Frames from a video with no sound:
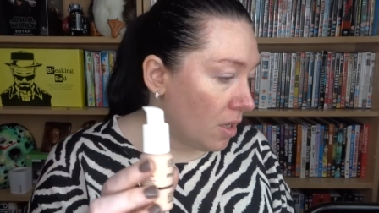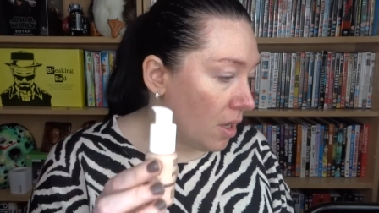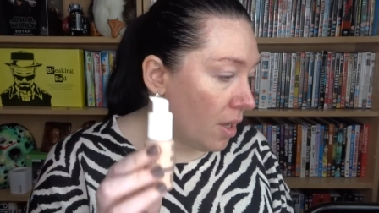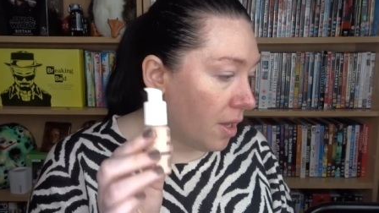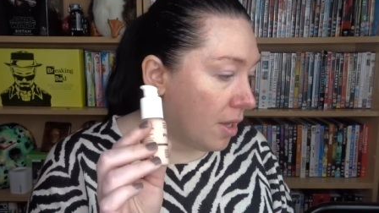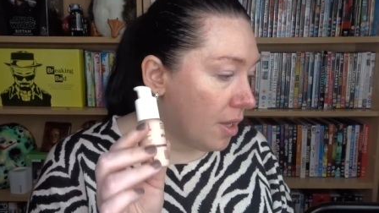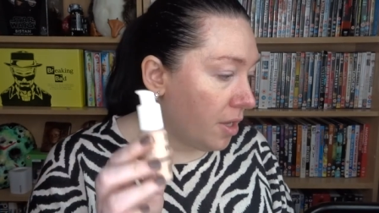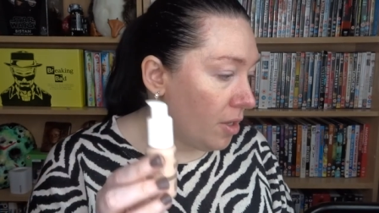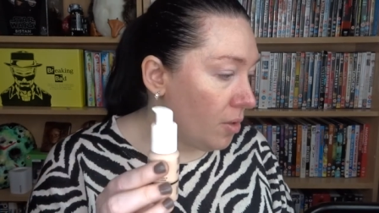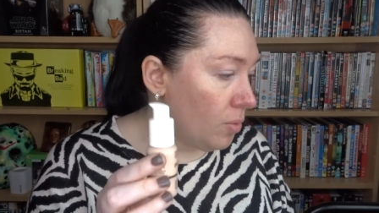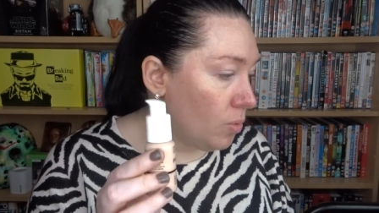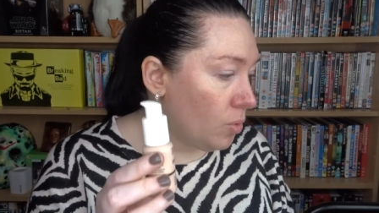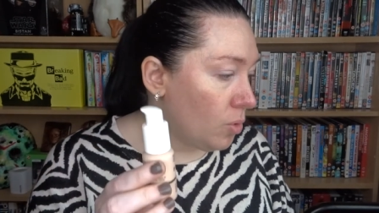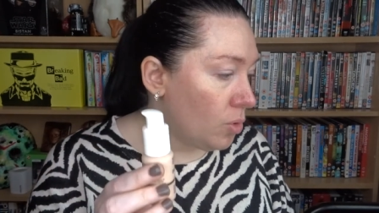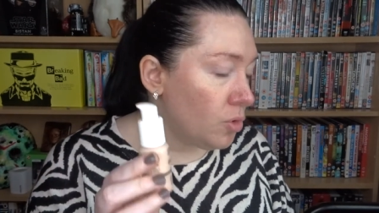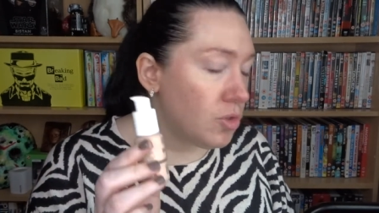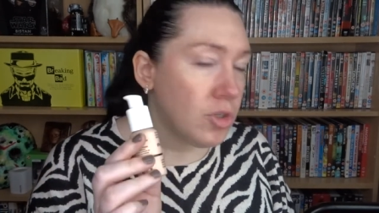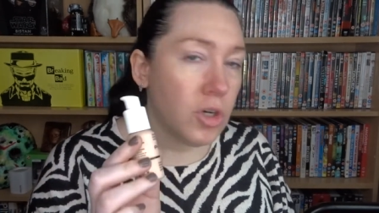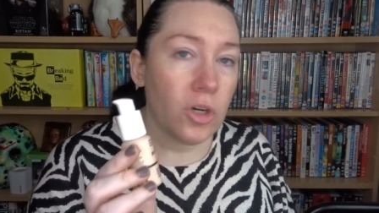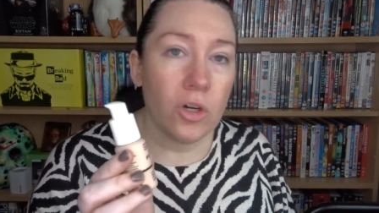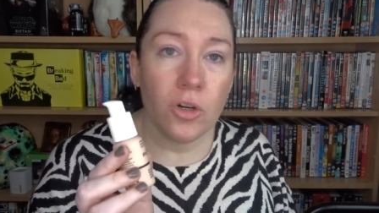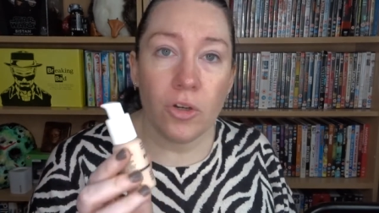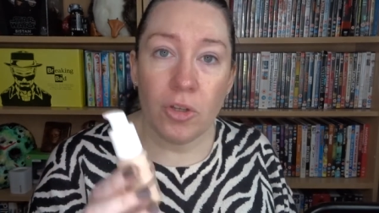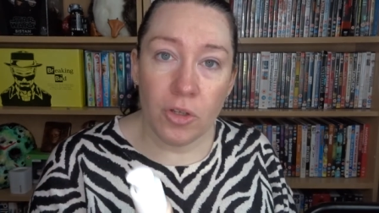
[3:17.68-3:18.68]
I would
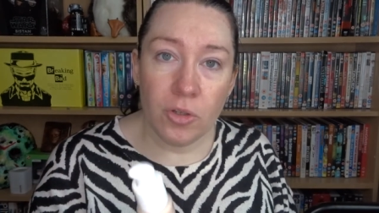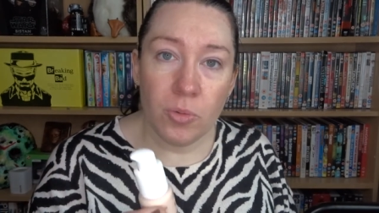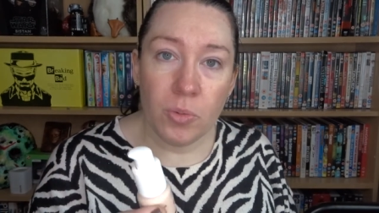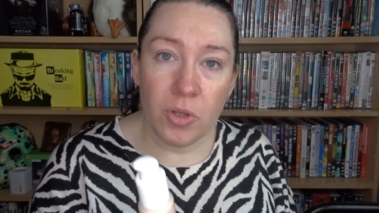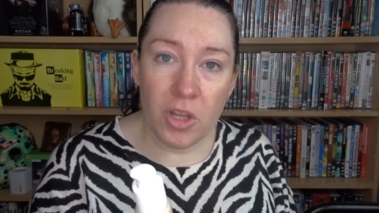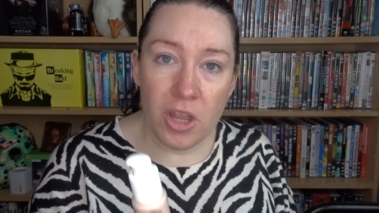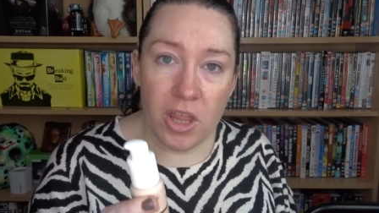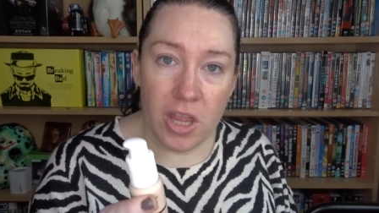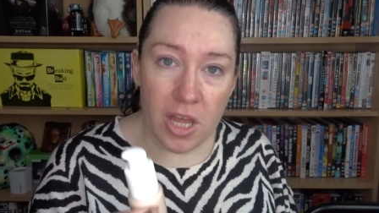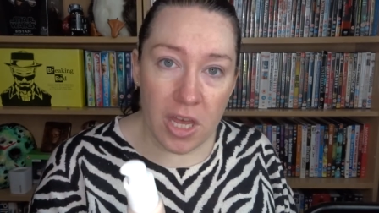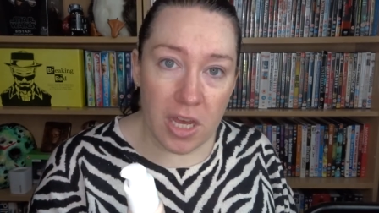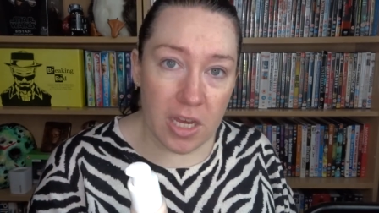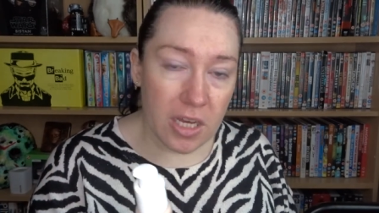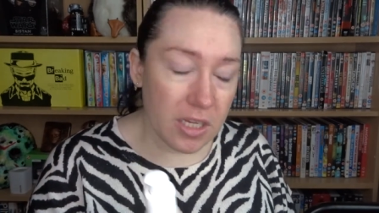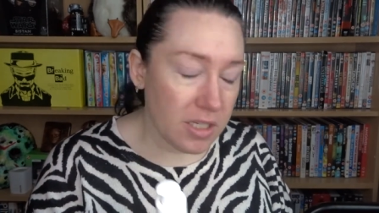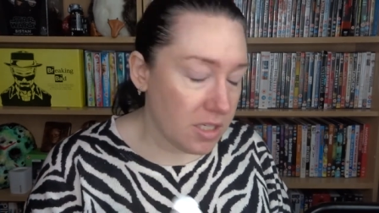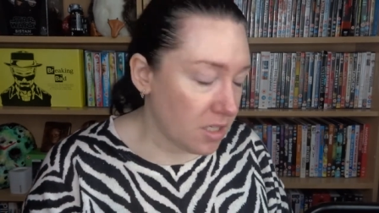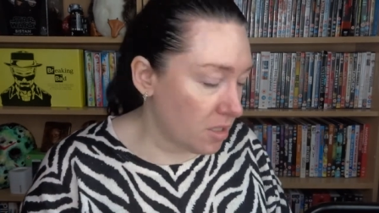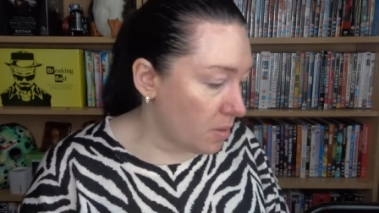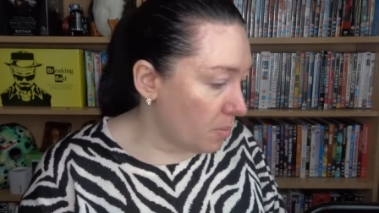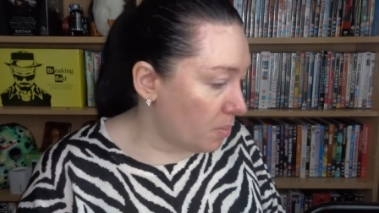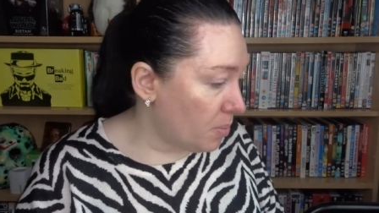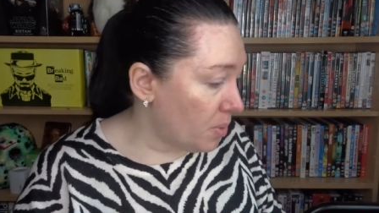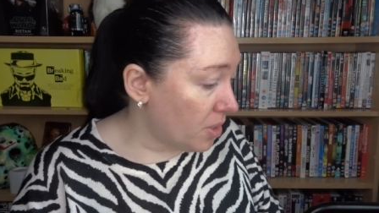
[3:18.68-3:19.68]
argue with
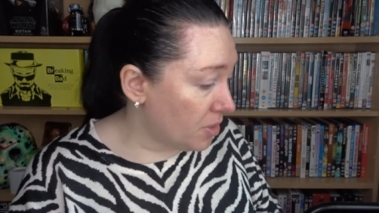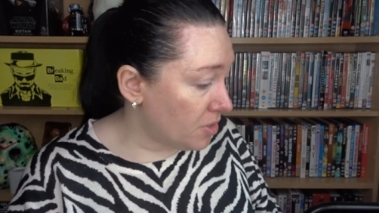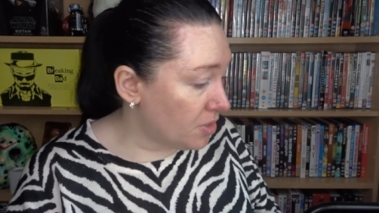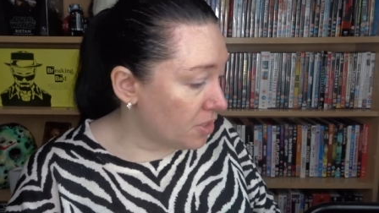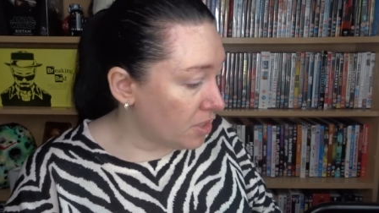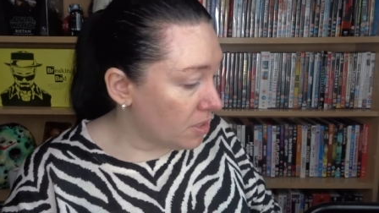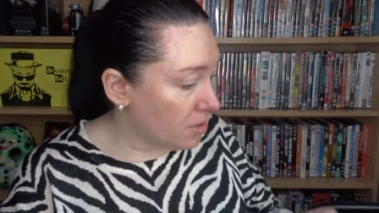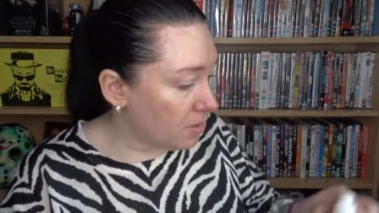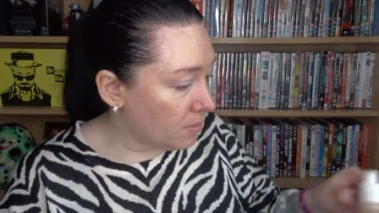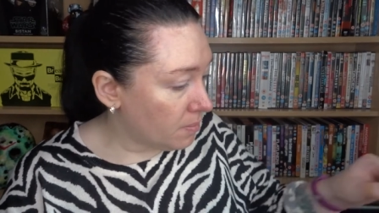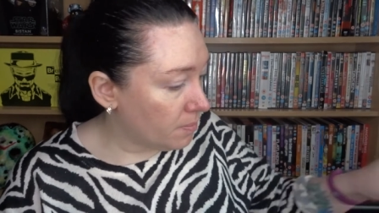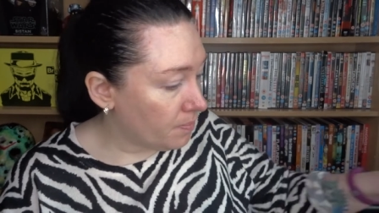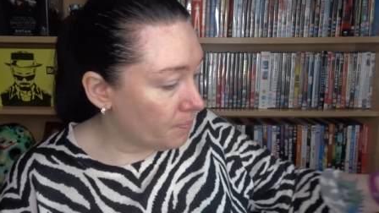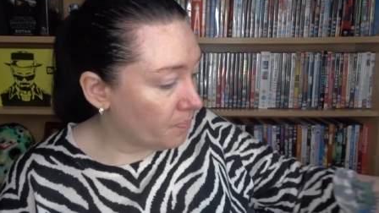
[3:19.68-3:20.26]
that, but